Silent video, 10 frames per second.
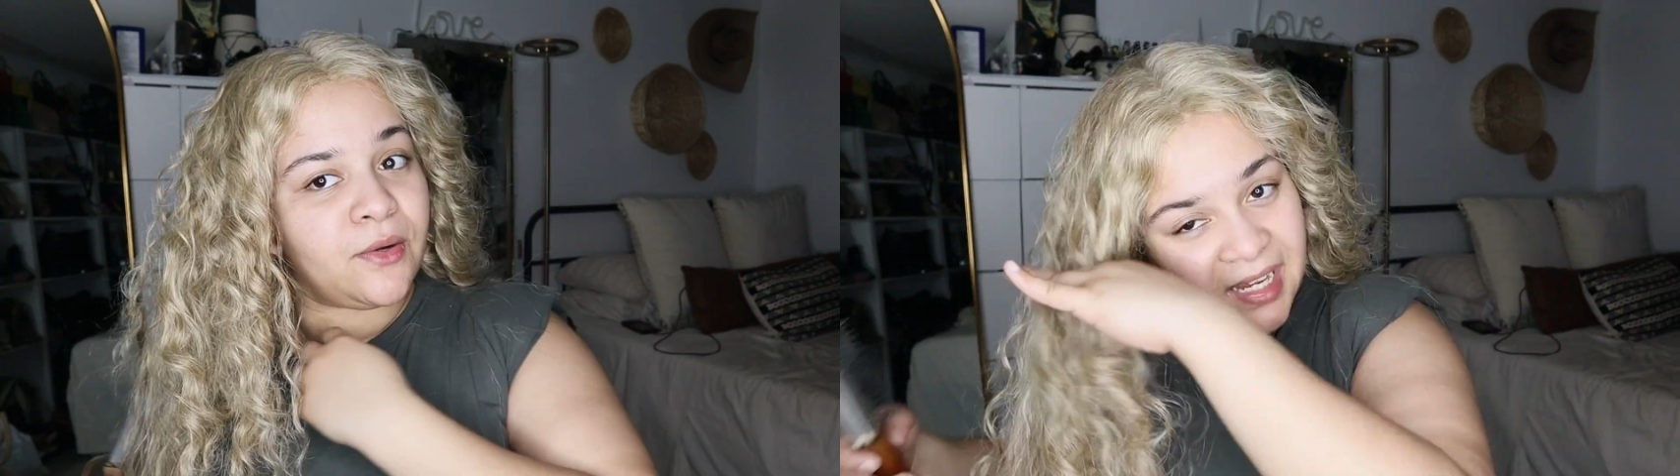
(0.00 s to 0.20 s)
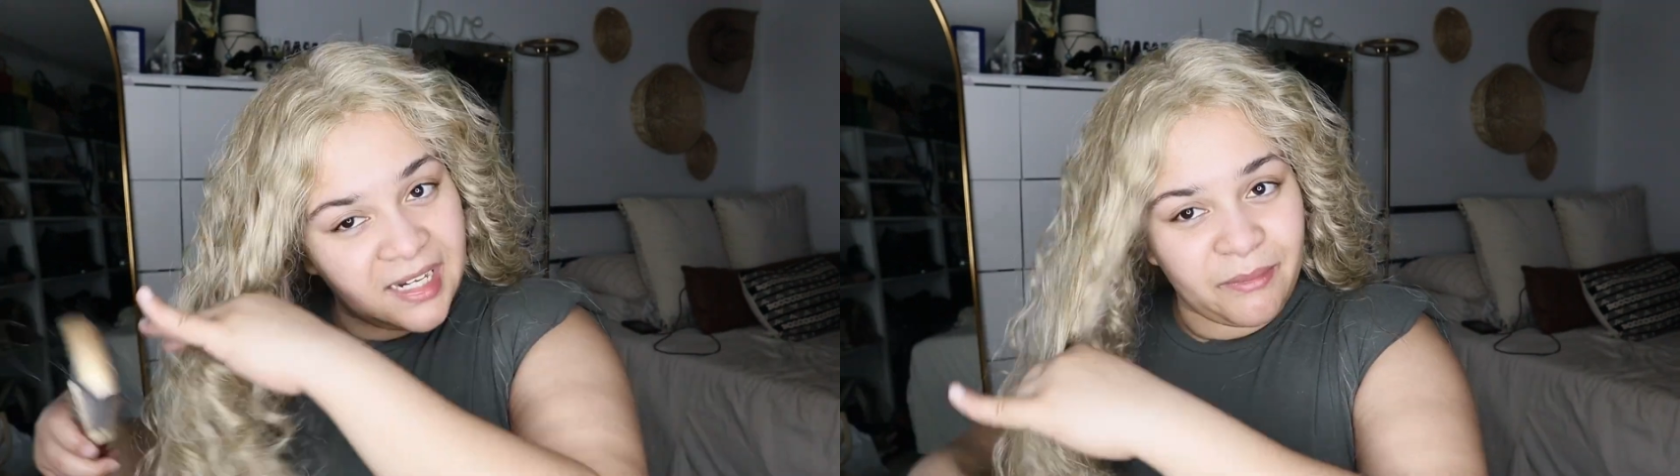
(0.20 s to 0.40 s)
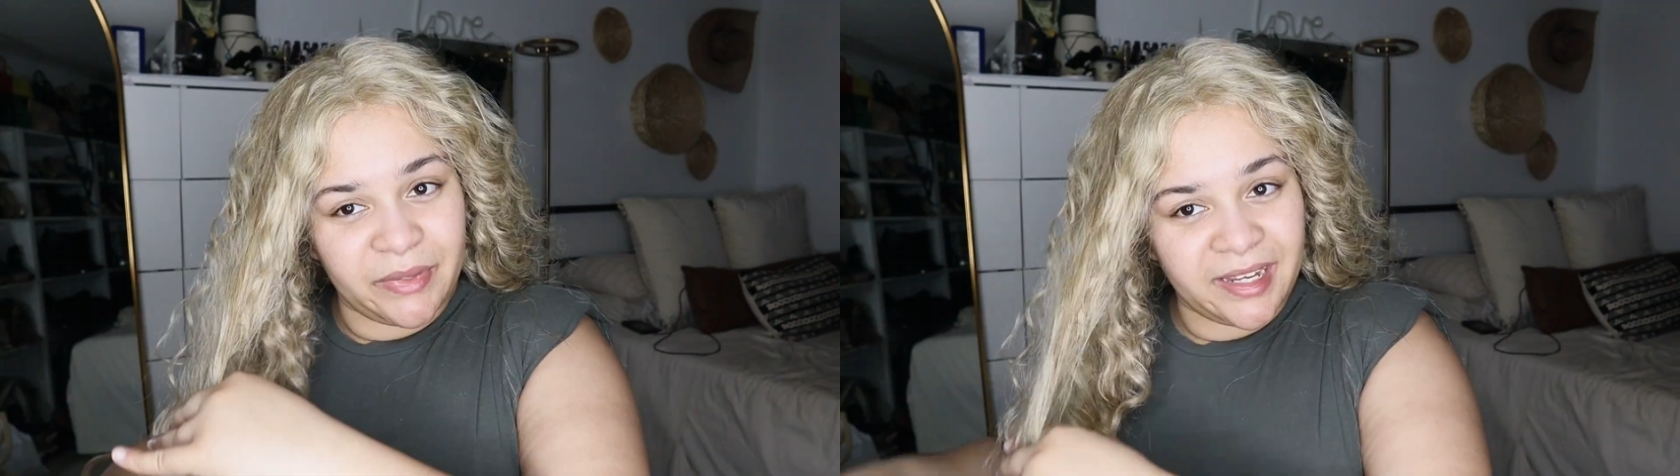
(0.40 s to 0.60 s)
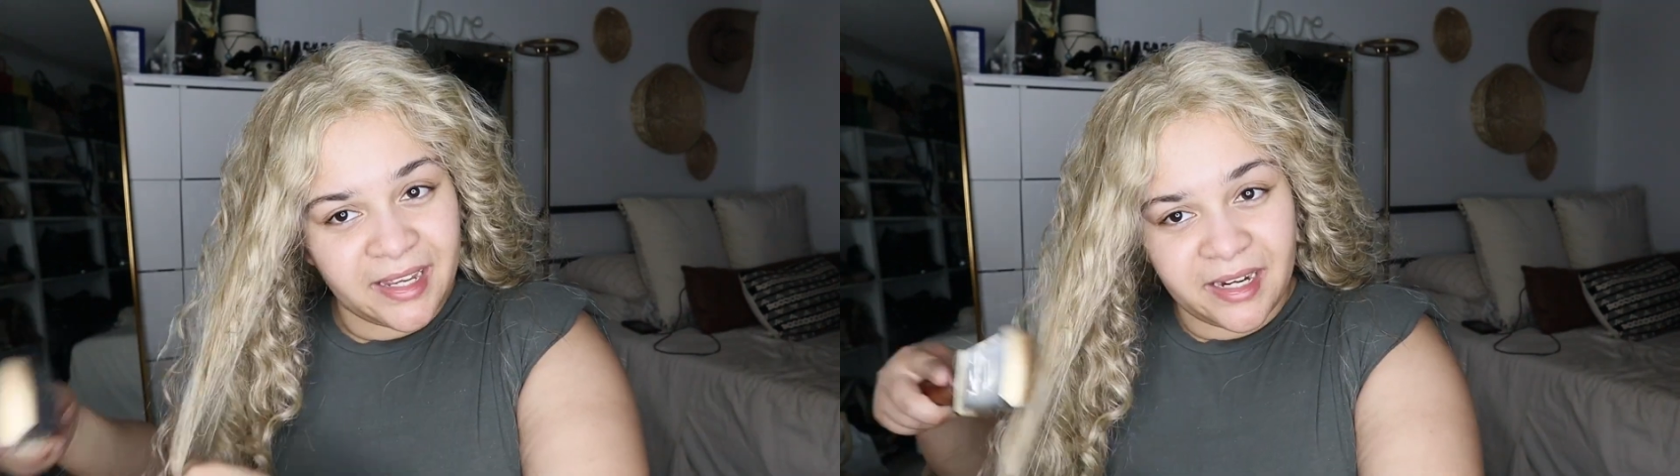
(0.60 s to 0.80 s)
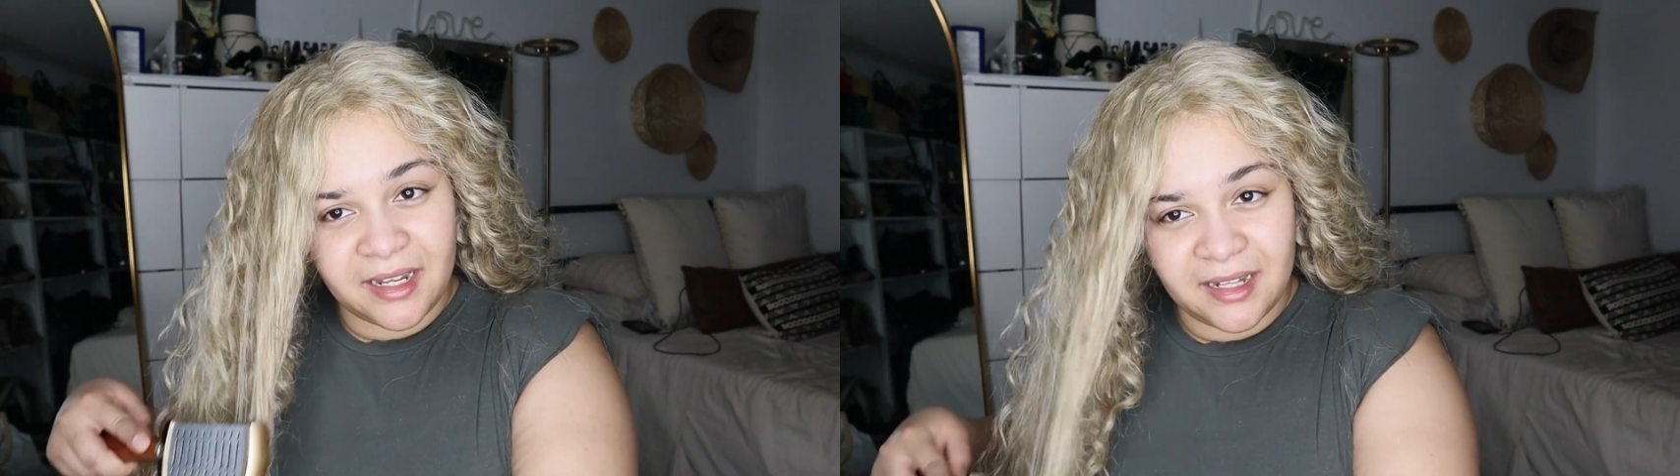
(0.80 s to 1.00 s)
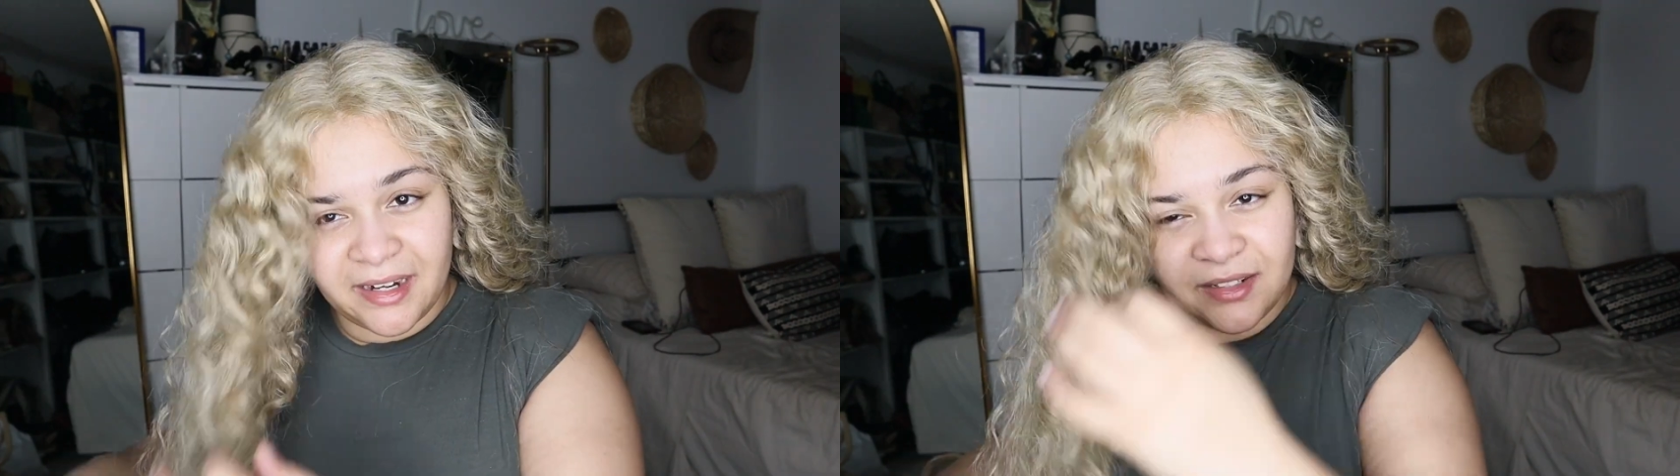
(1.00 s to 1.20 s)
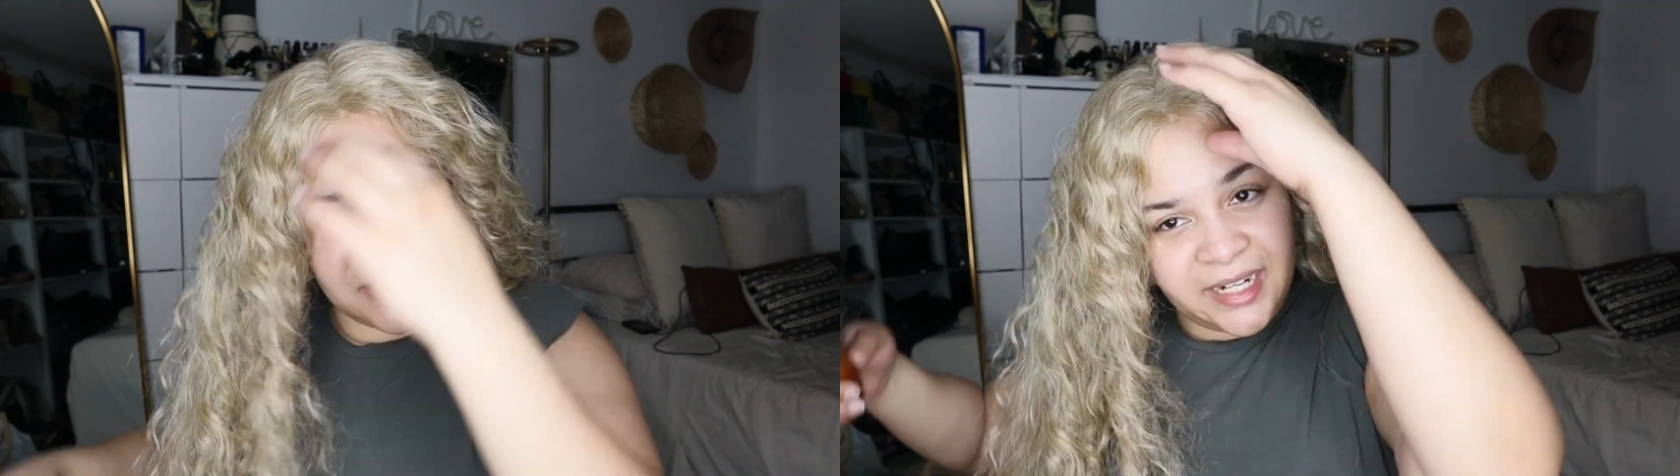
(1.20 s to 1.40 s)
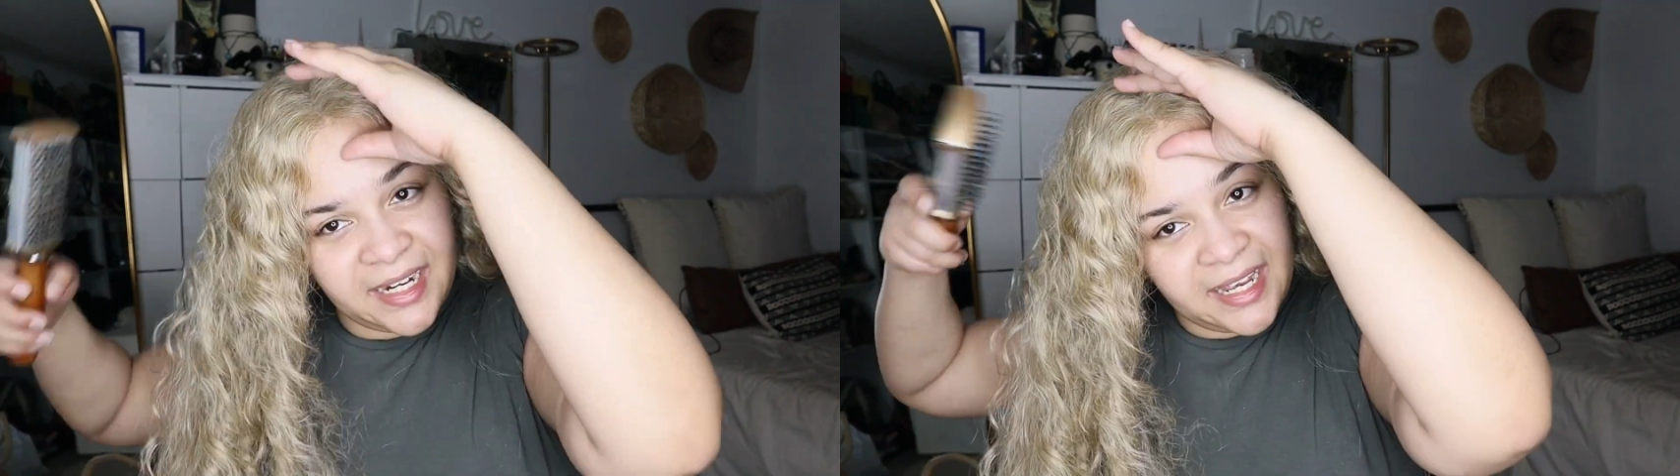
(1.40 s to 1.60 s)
and I'm not getting a lot of shedding